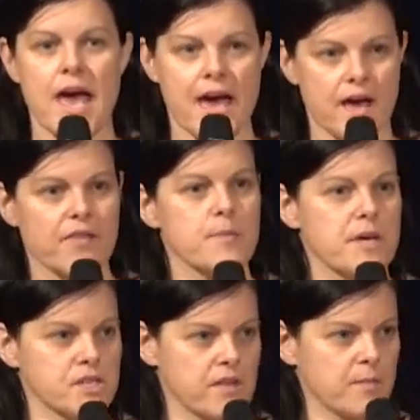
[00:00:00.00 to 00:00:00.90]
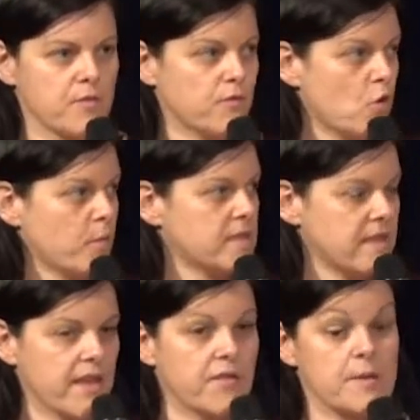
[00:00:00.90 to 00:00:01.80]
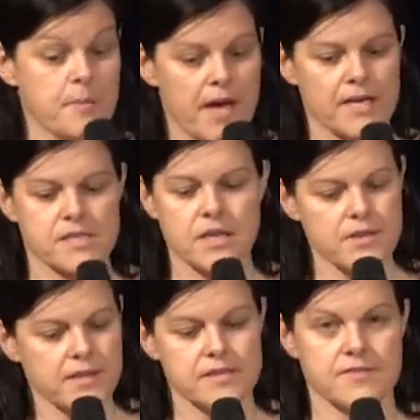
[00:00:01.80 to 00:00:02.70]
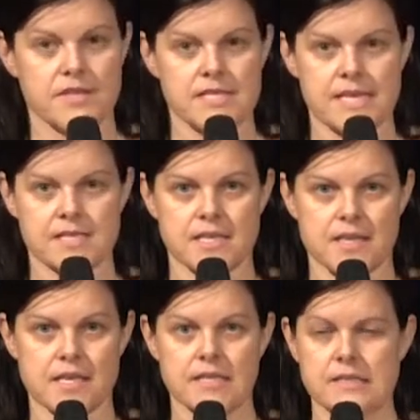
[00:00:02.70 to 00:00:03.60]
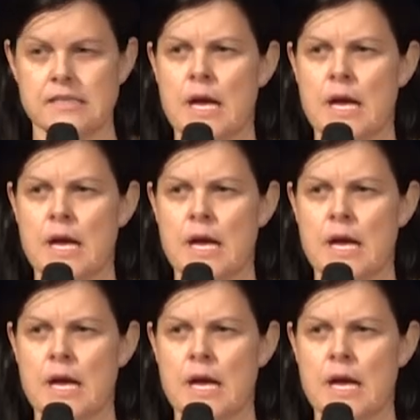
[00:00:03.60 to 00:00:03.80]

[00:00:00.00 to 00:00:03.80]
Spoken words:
how they measure their performance and their impact. And I think that's a fantastic thing.